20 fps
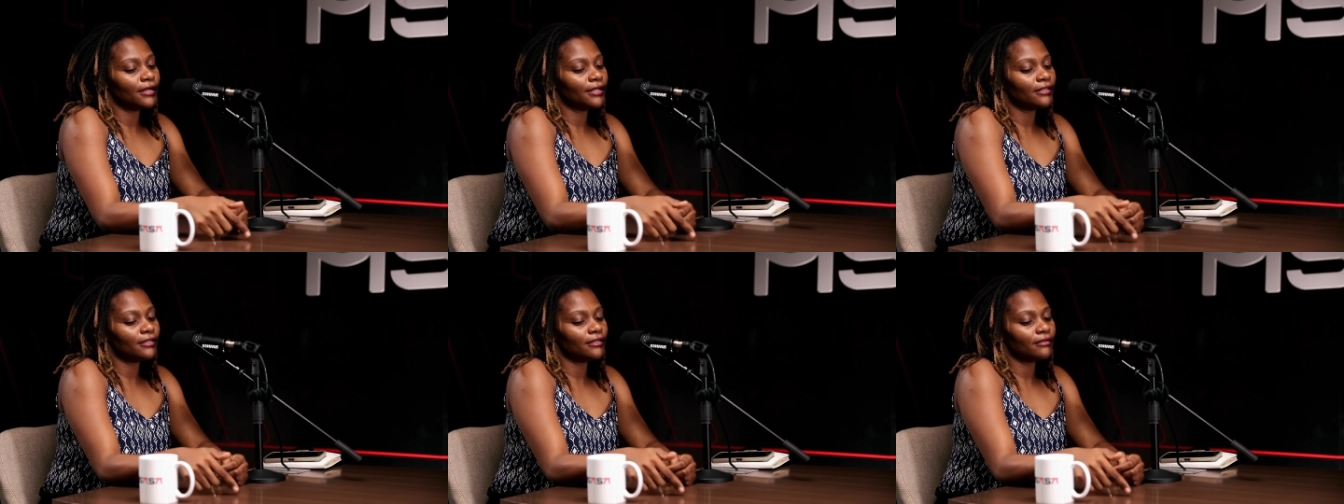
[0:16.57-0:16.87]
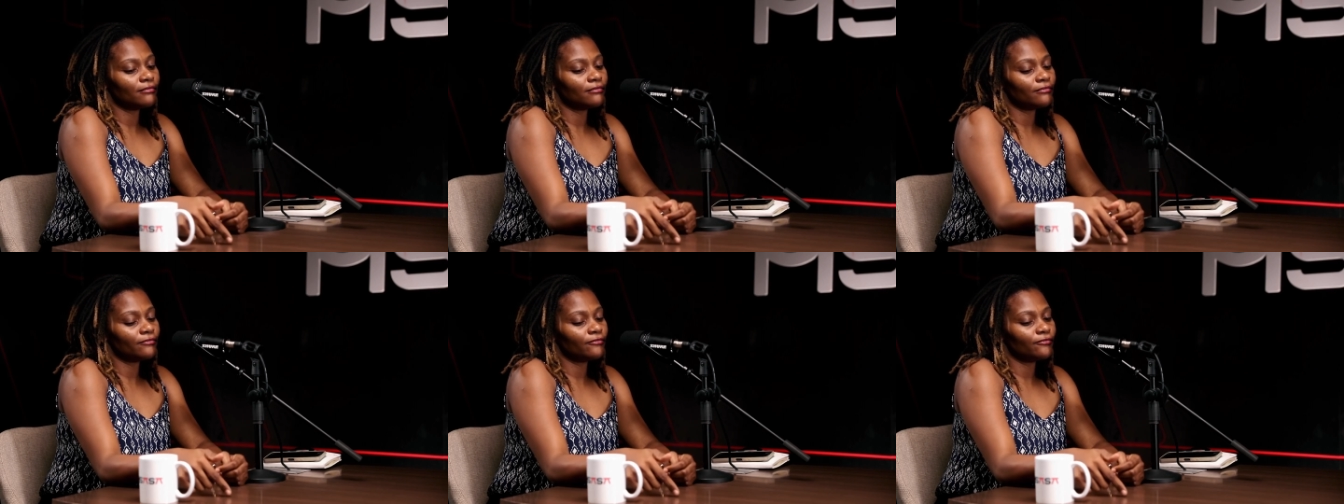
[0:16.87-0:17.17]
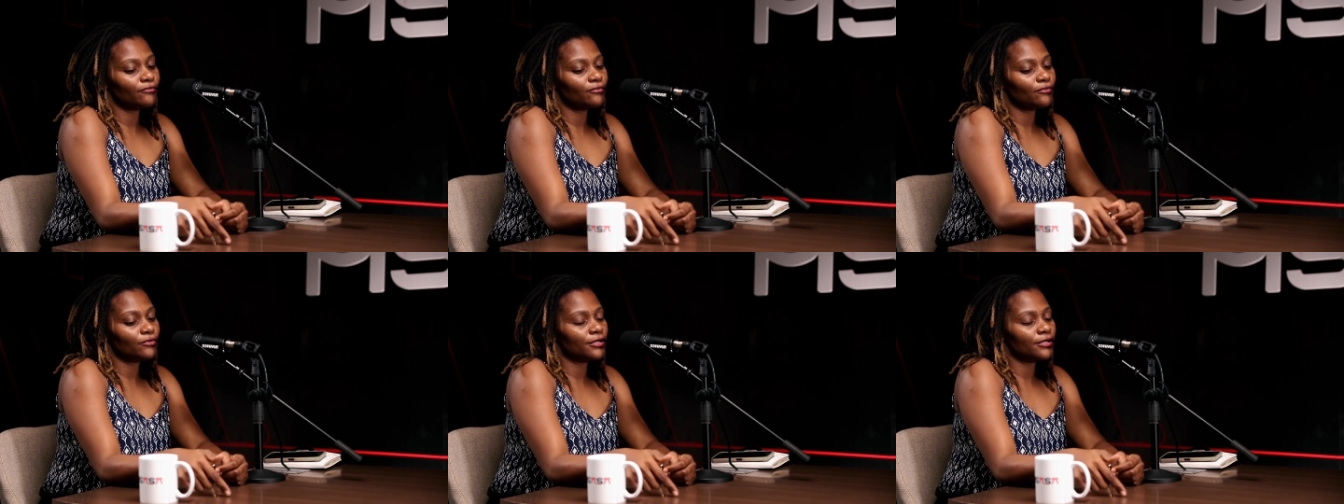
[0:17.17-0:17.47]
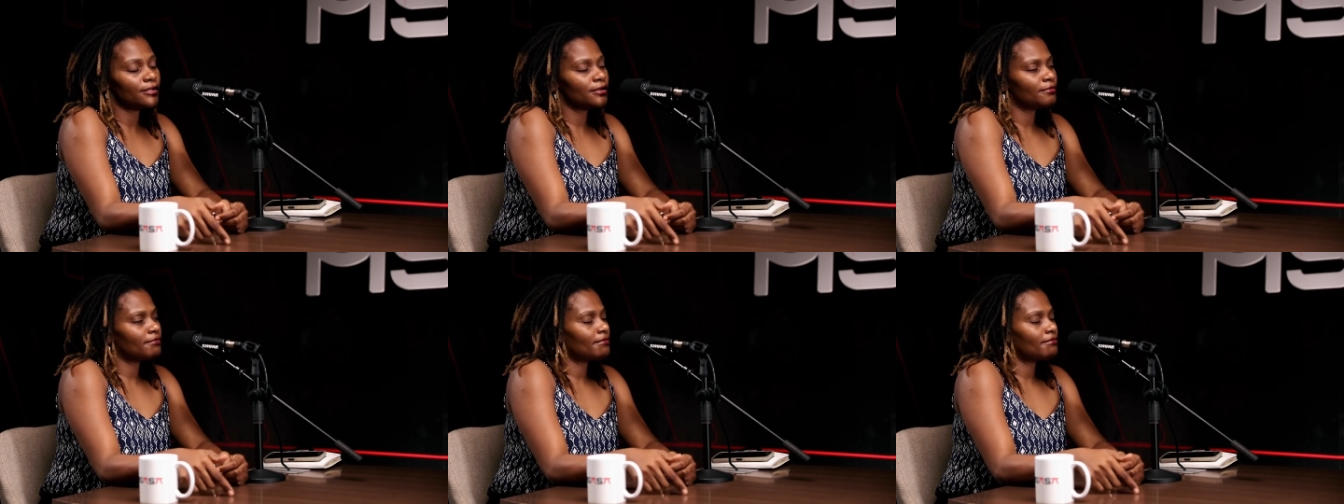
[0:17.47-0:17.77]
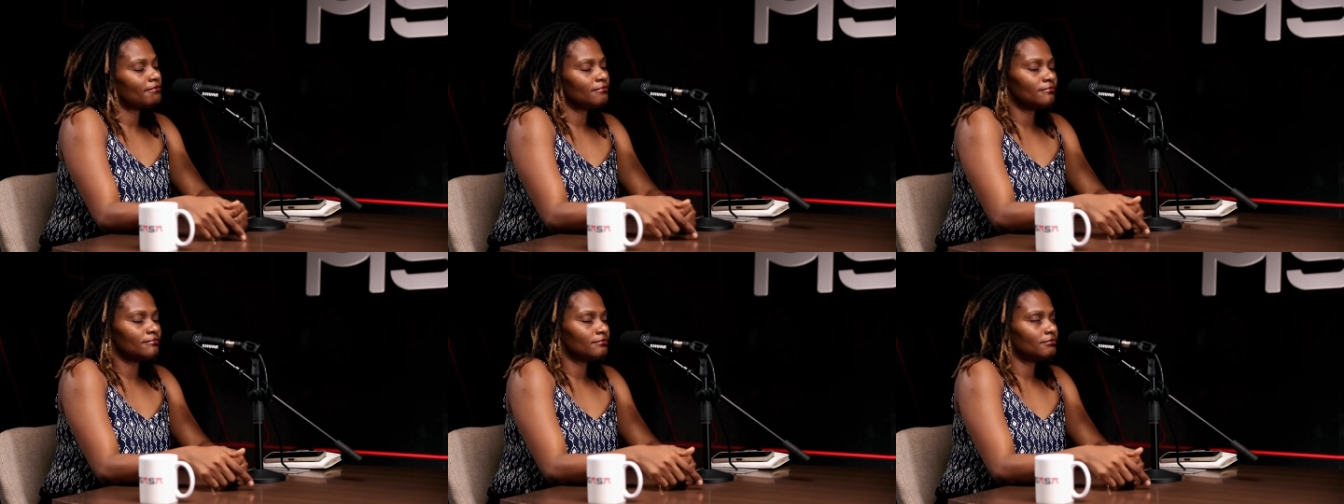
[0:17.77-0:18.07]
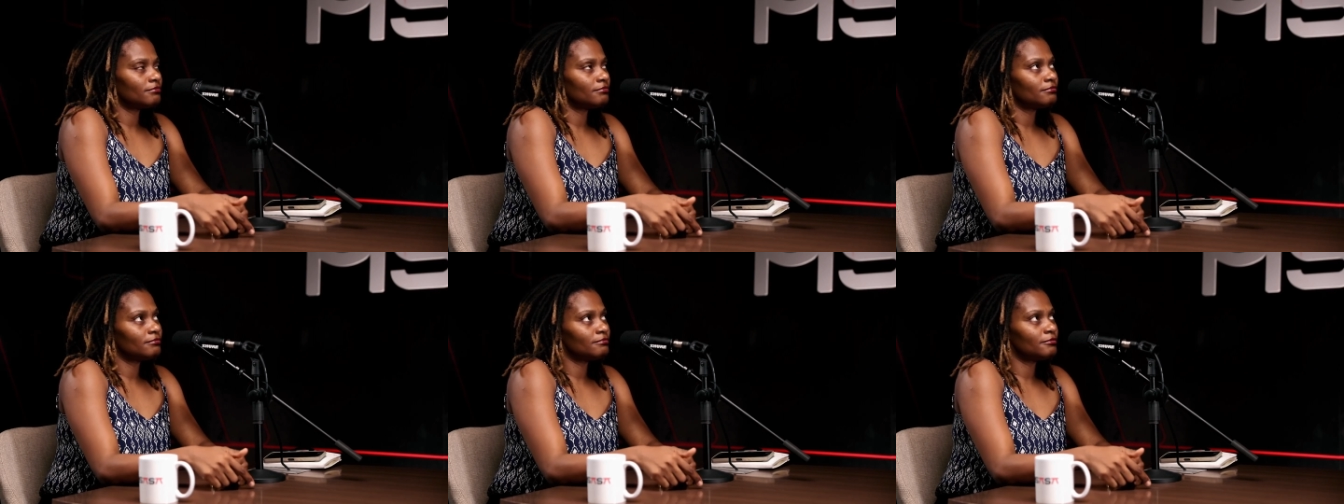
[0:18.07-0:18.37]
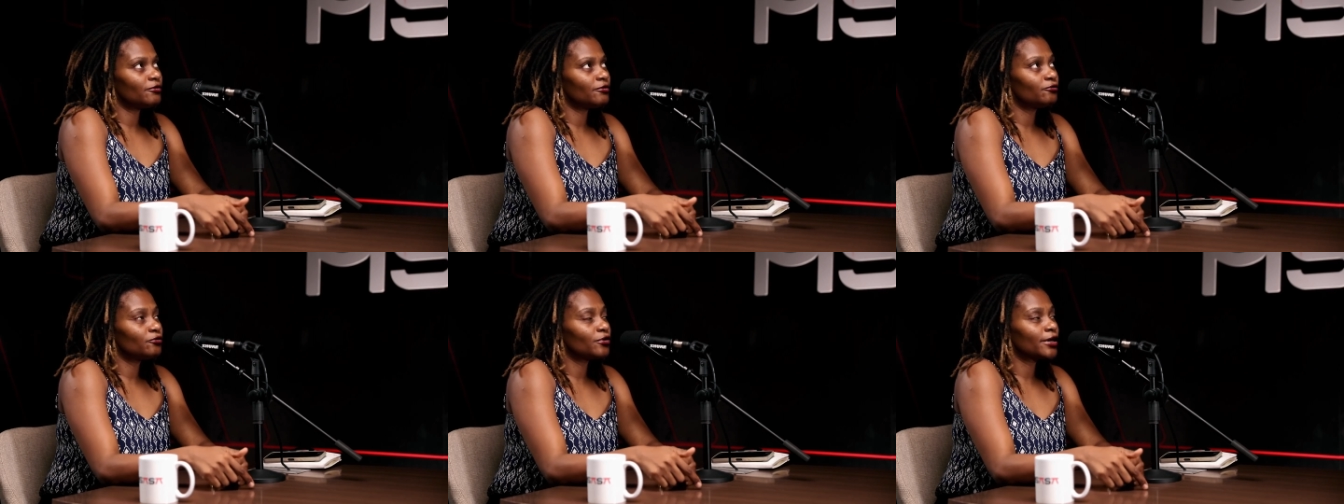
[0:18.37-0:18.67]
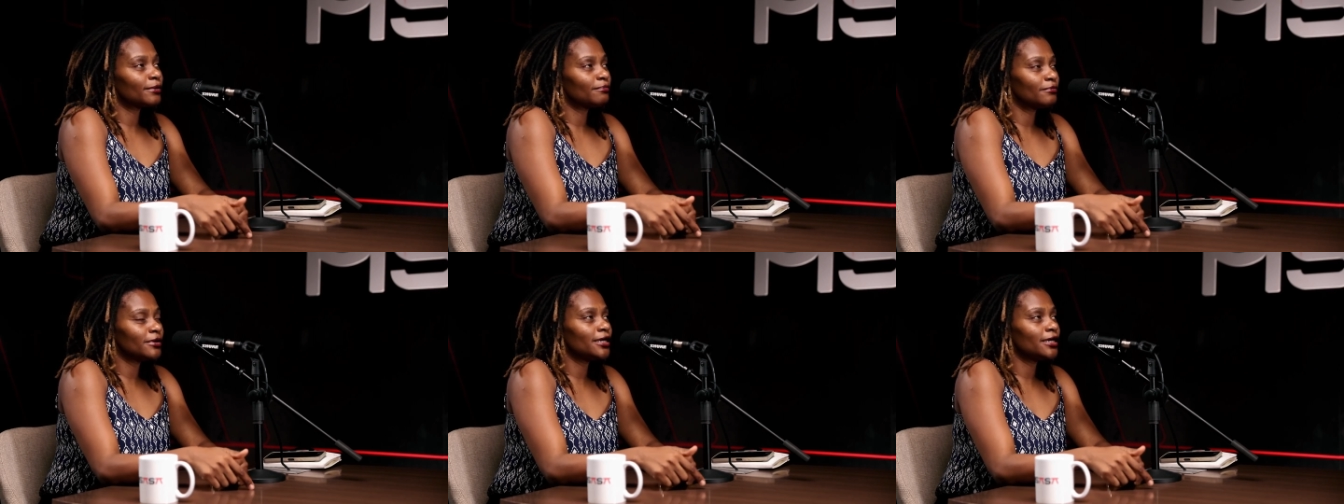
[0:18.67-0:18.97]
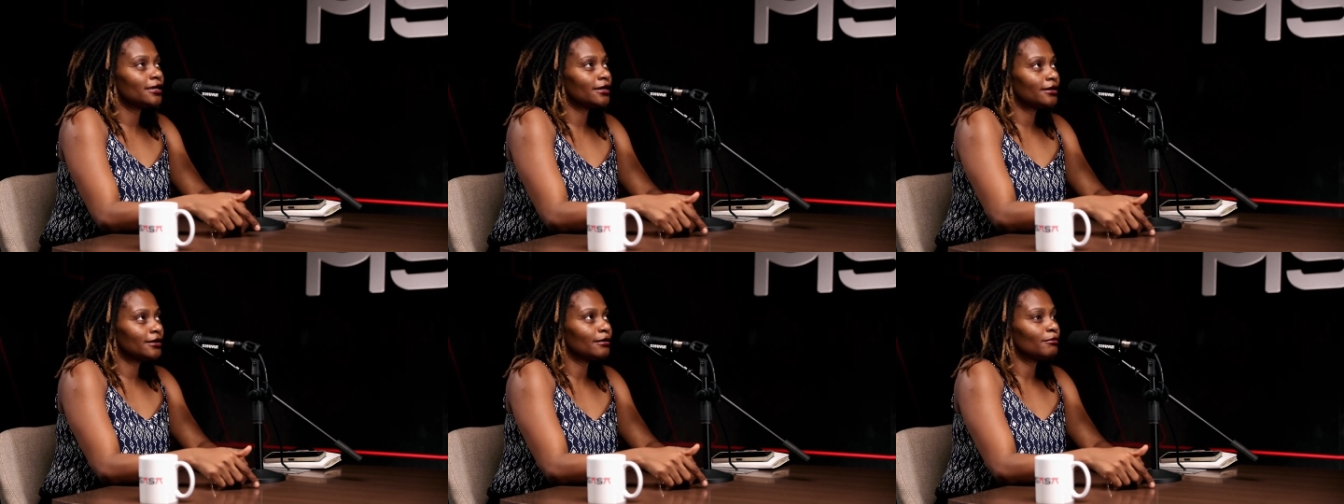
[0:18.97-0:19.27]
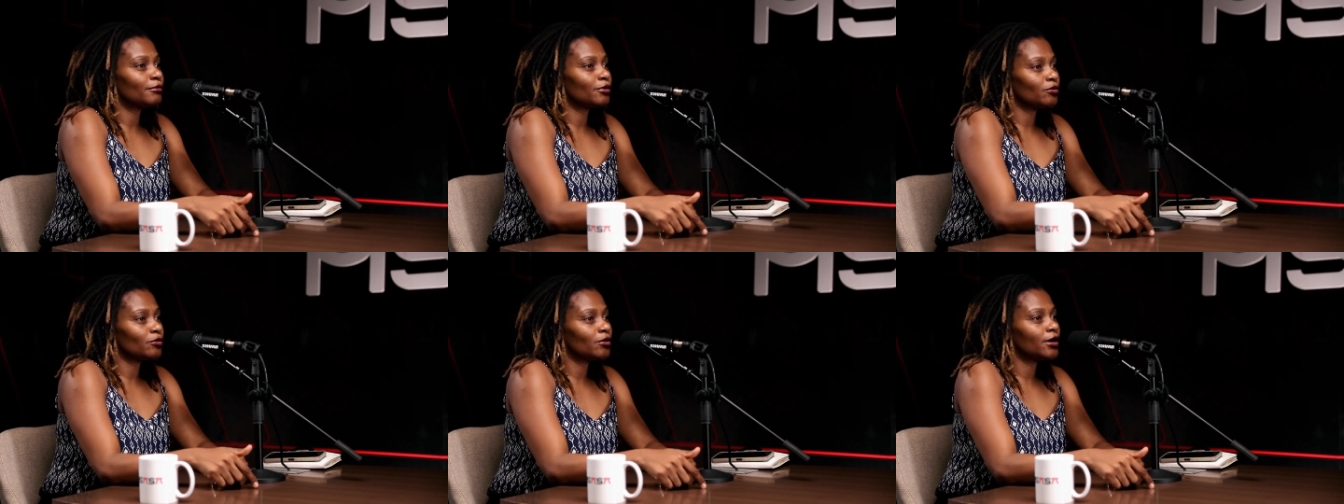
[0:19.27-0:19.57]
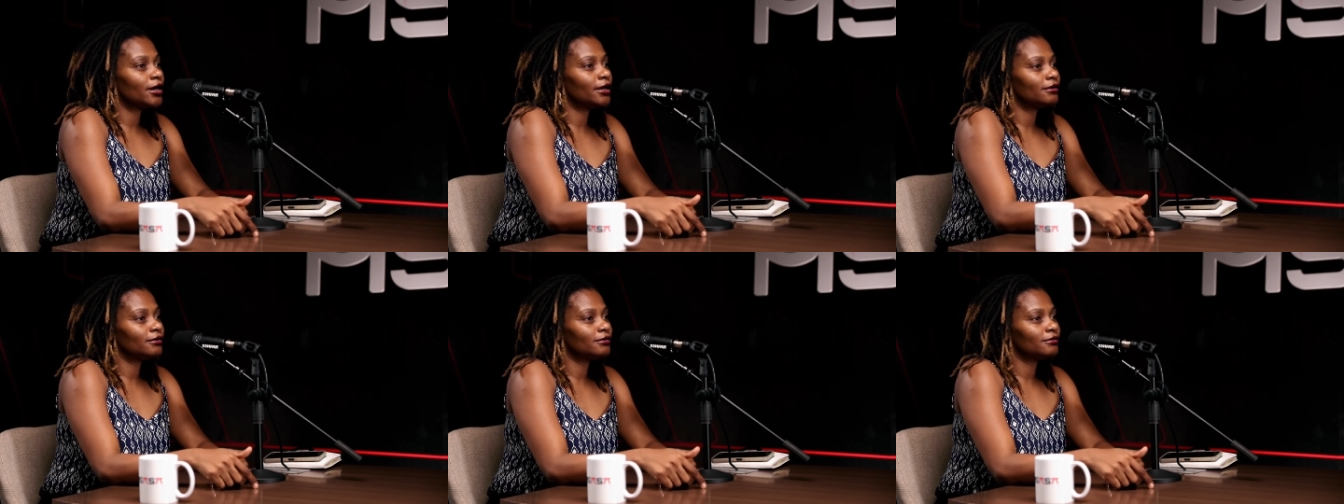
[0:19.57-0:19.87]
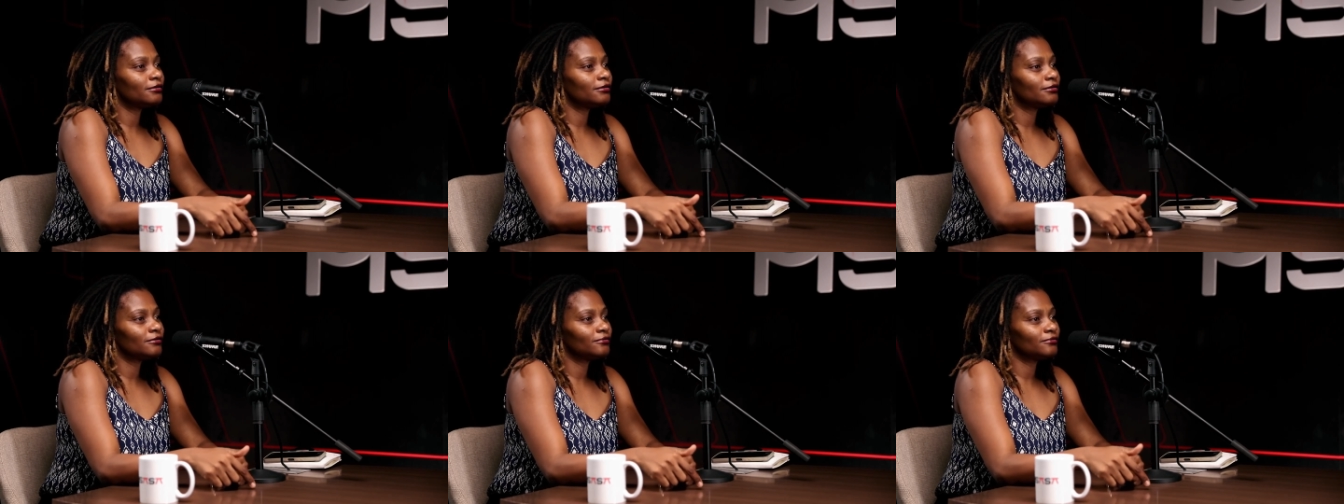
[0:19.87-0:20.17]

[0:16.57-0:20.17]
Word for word: I th- for the before being number one,